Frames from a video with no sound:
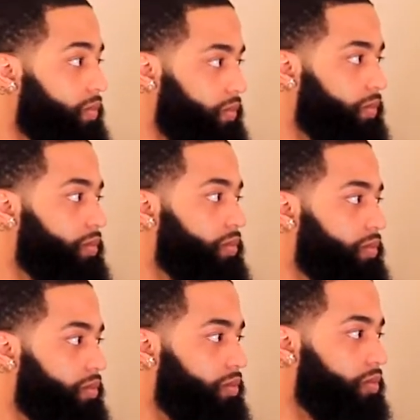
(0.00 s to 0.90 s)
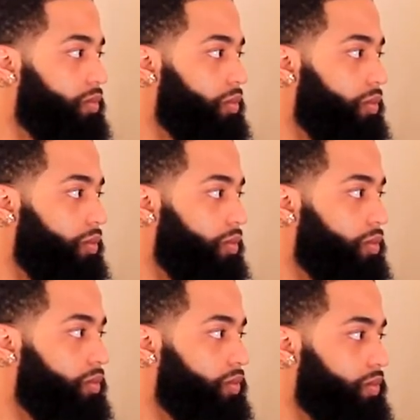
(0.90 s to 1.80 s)

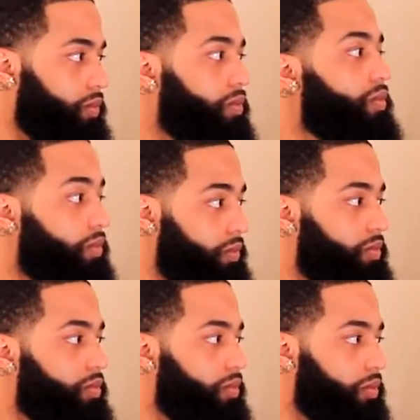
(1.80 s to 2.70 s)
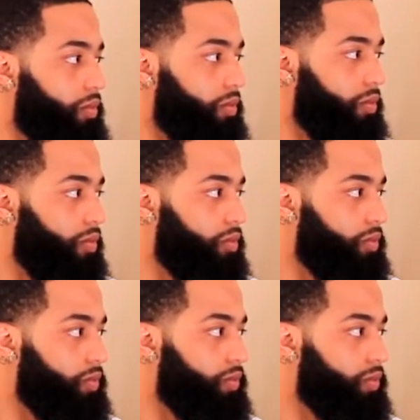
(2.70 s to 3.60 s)

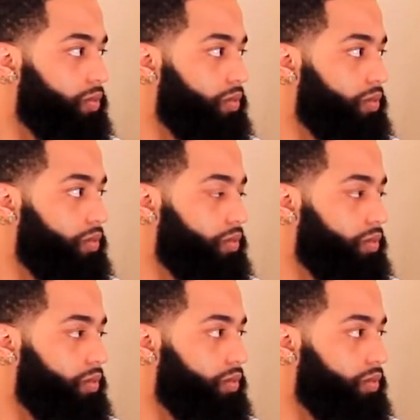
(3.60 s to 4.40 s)
The person shown says nothing.